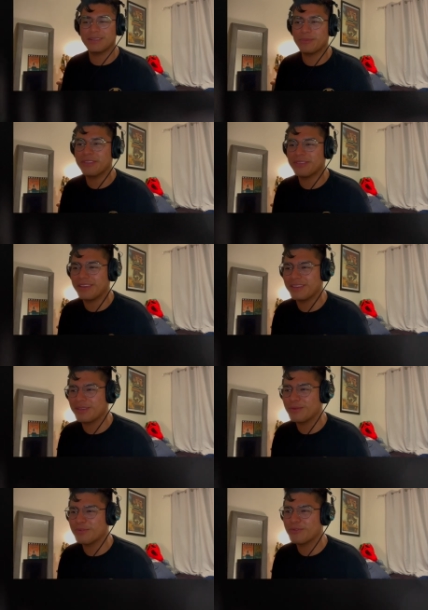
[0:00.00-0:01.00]
and we thank
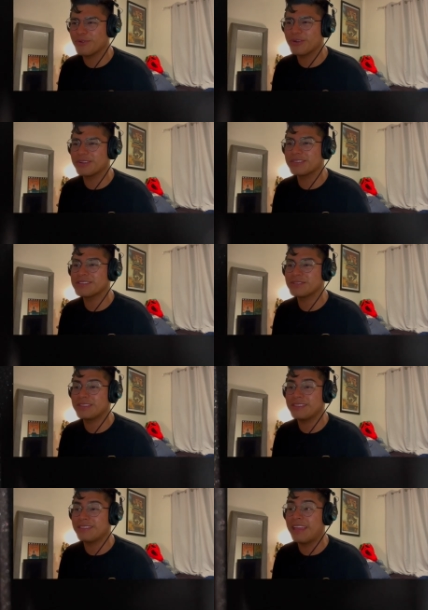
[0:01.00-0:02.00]
you for
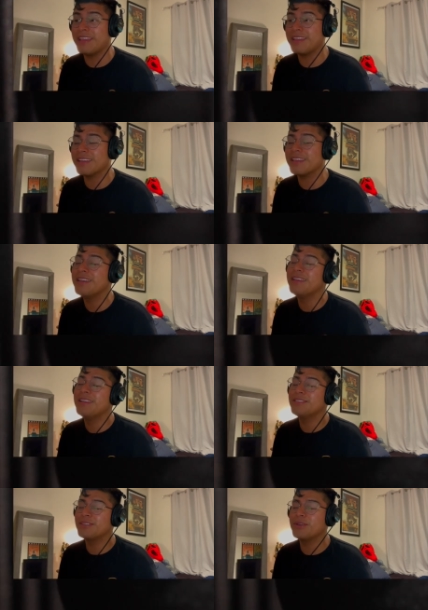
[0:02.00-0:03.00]
staying
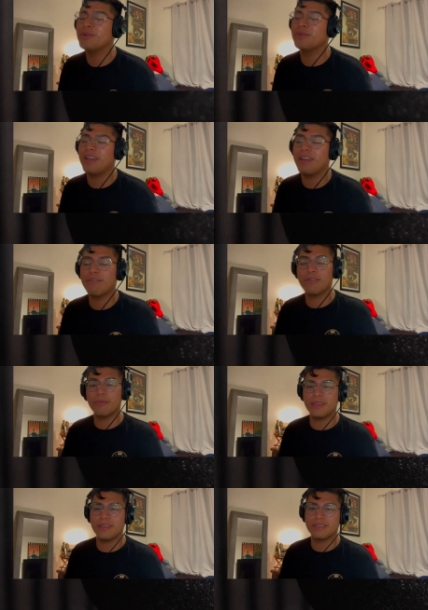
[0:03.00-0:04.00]
tuned every
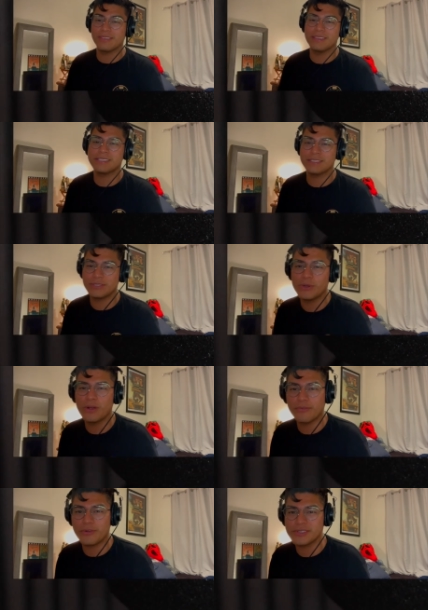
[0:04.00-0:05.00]
week to listen to
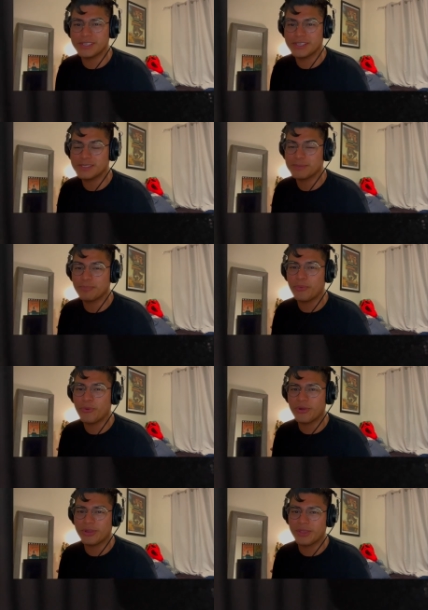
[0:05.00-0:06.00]
our voices
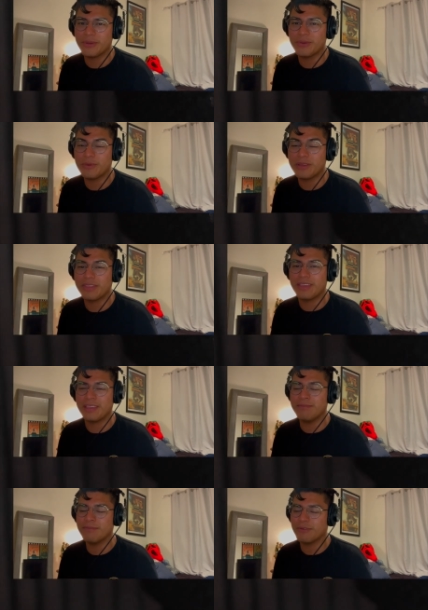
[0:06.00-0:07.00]
bore you with
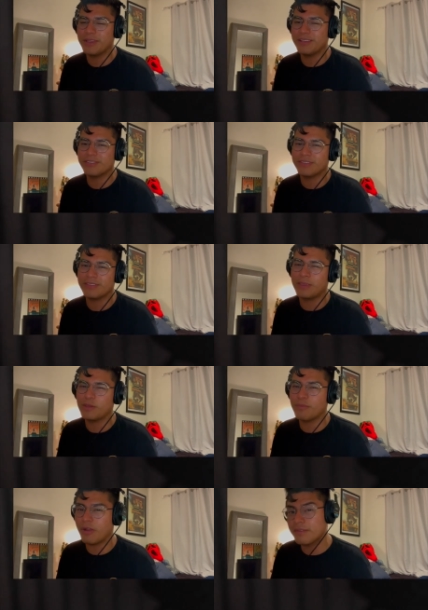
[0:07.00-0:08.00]
information that
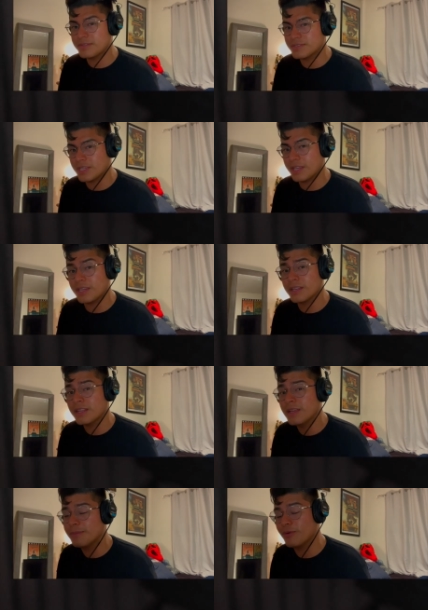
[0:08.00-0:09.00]
you've probably seen,
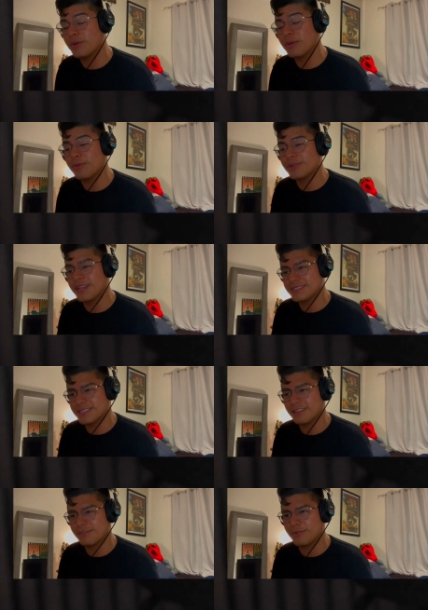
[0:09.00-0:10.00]
but we will
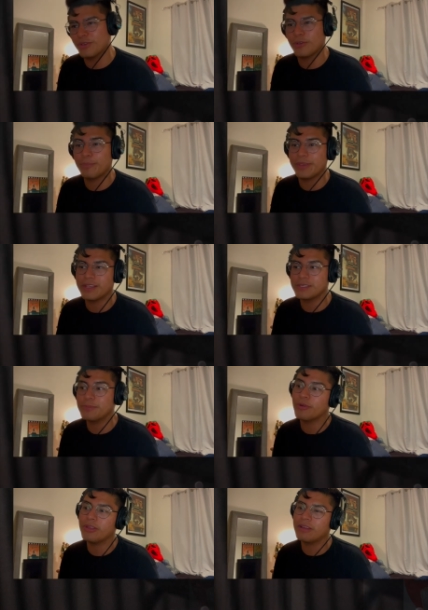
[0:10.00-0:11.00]
dissect for you because you
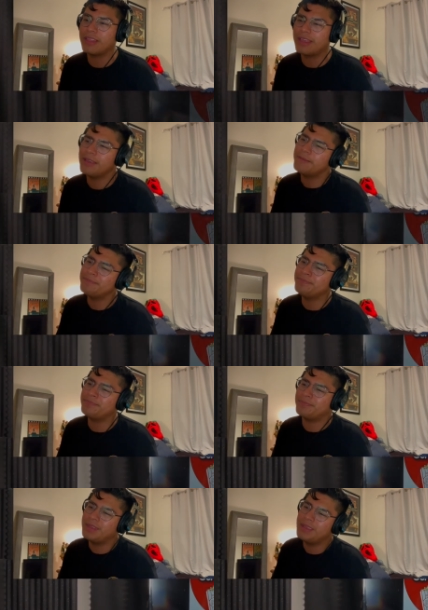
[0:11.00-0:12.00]
probably are like,
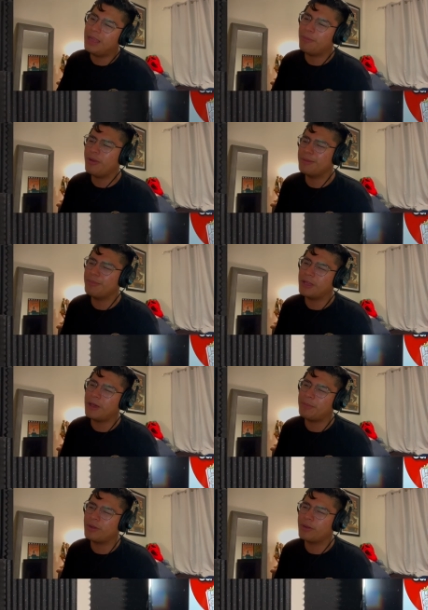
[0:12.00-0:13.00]
I'll probably pick
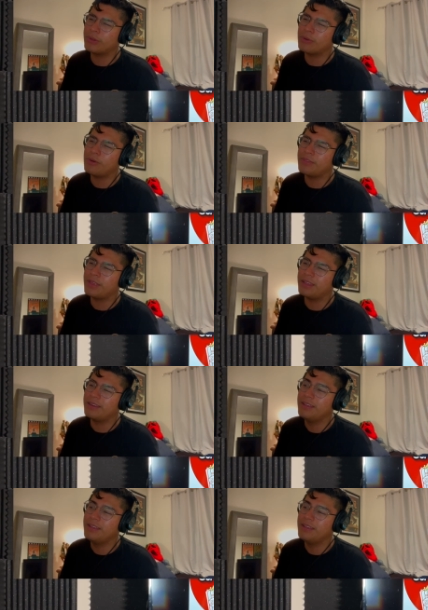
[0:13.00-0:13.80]
up an article on that.